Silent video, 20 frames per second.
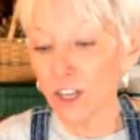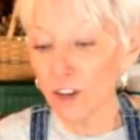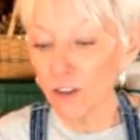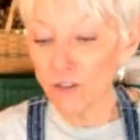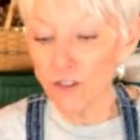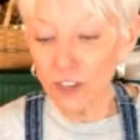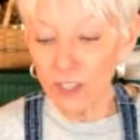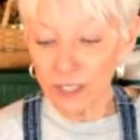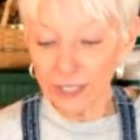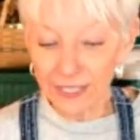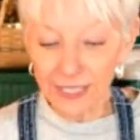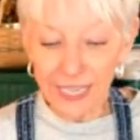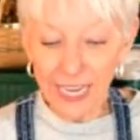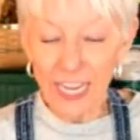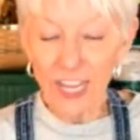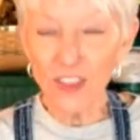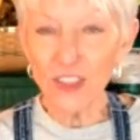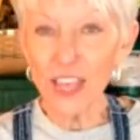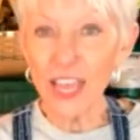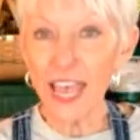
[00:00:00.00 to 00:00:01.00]
you just
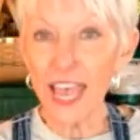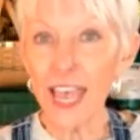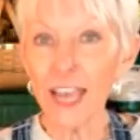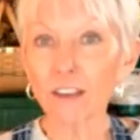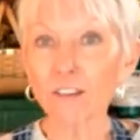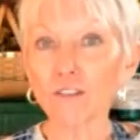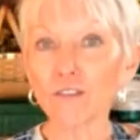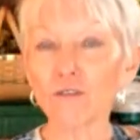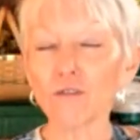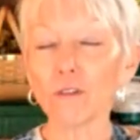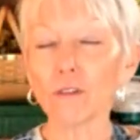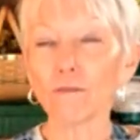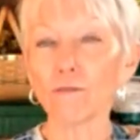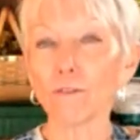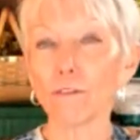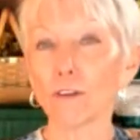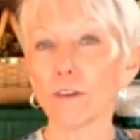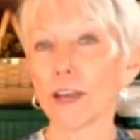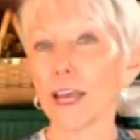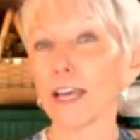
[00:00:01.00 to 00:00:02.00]
need the extra
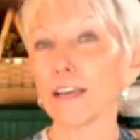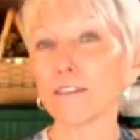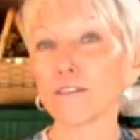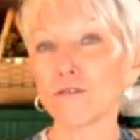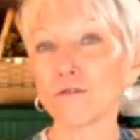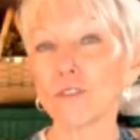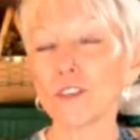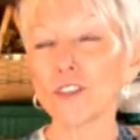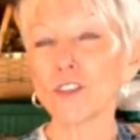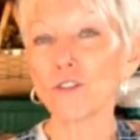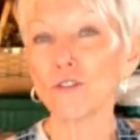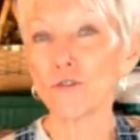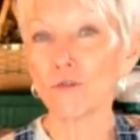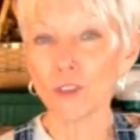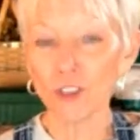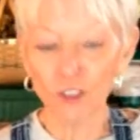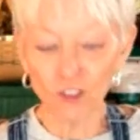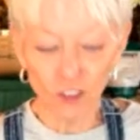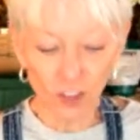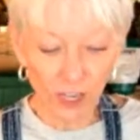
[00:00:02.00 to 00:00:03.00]
for extra
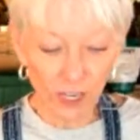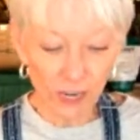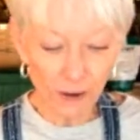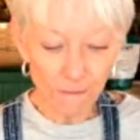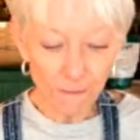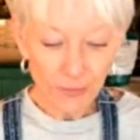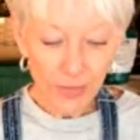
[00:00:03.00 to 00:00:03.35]
nutrition.